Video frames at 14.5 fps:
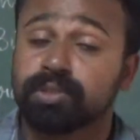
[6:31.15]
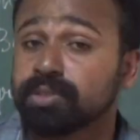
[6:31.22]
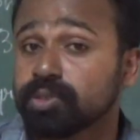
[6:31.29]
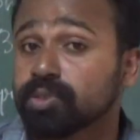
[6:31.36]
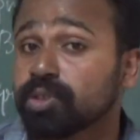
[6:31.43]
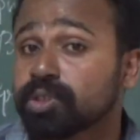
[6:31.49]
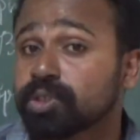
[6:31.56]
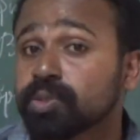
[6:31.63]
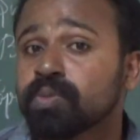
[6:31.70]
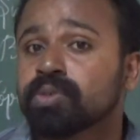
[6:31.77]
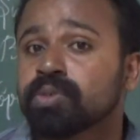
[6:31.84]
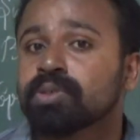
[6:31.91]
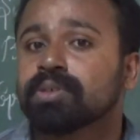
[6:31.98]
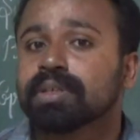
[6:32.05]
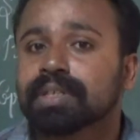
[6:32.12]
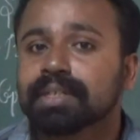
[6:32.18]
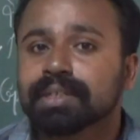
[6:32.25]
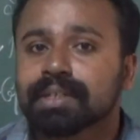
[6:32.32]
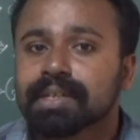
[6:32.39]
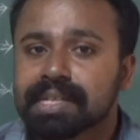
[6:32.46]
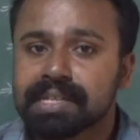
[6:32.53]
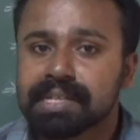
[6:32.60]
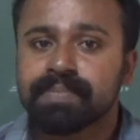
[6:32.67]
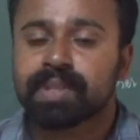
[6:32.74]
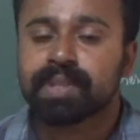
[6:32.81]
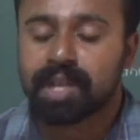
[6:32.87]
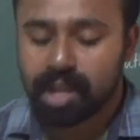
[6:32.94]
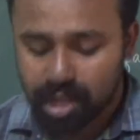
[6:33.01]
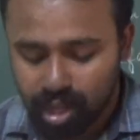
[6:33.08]
go to
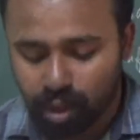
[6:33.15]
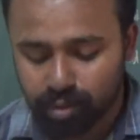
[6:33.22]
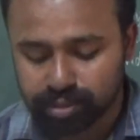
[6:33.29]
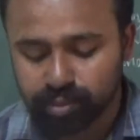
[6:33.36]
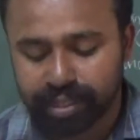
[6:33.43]
her house.